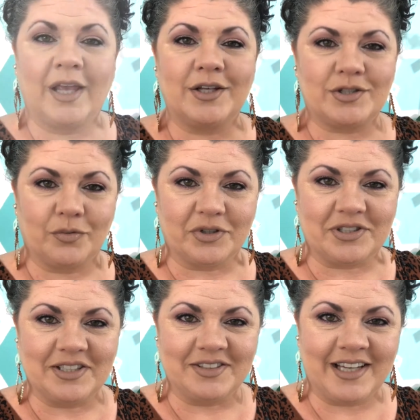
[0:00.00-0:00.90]
So we're
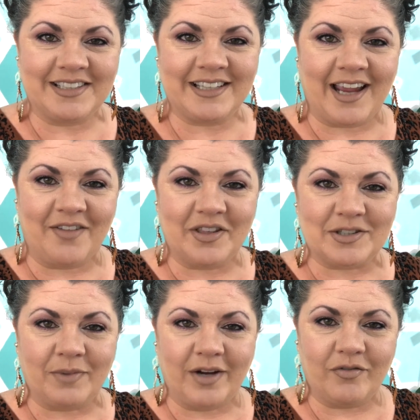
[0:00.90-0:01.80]
still testing out
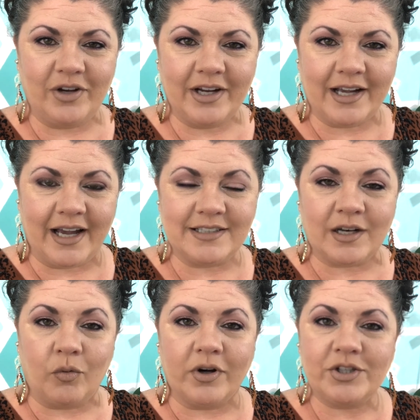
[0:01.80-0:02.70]
this mic for you guys and
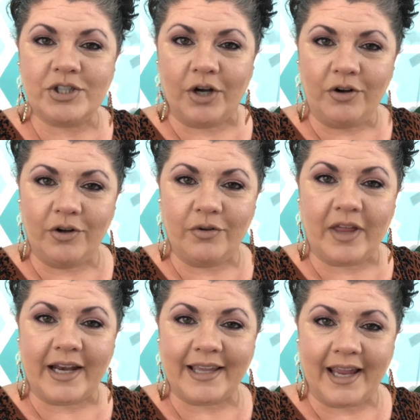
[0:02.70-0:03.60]
I want to show you
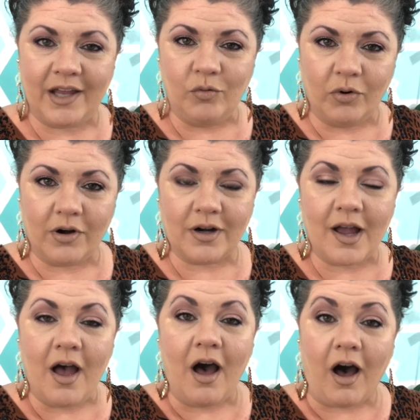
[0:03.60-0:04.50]
that it can work
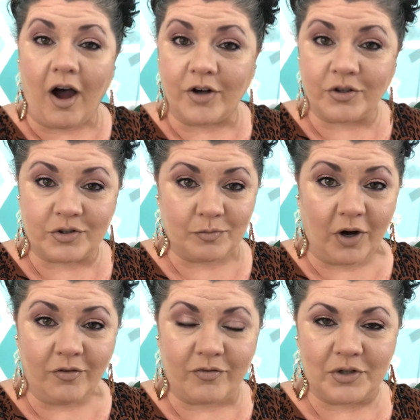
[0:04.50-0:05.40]
on your
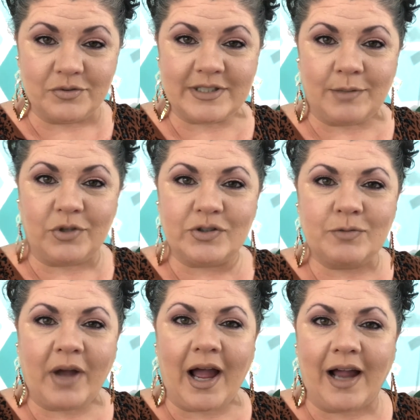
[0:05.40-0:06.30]
smartphones. I'm
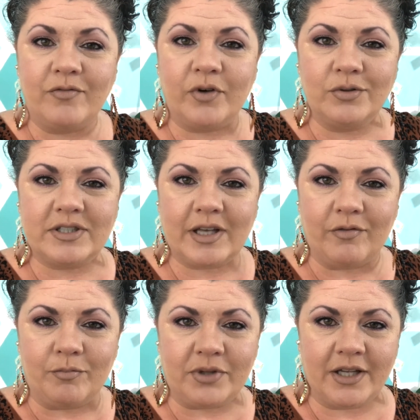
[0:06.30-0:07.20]
using my iPhone
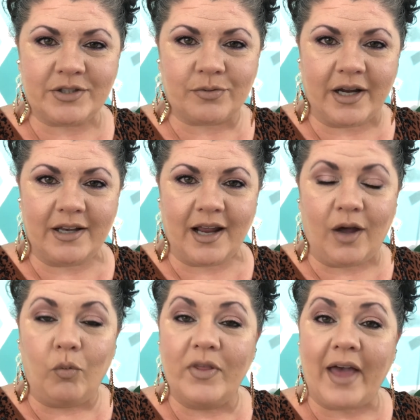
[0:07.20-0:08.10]
7 Plus right
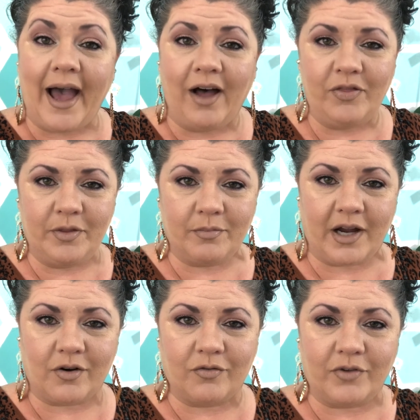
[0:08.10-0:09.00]
now without the
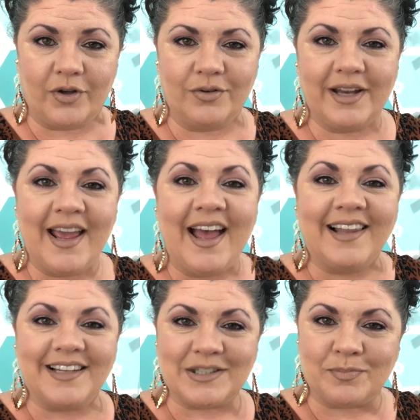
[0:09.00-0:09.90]
microphone.
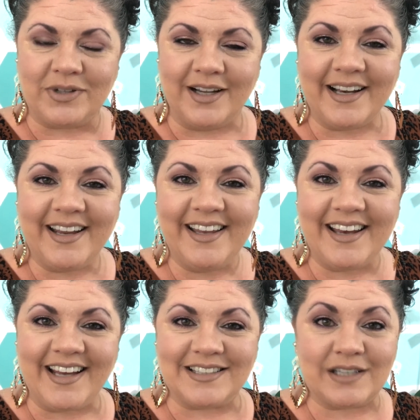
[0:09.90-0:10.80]
Let's plug it in
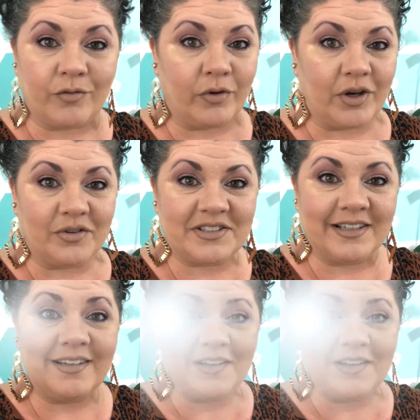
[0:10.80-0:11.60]
and see if we notice any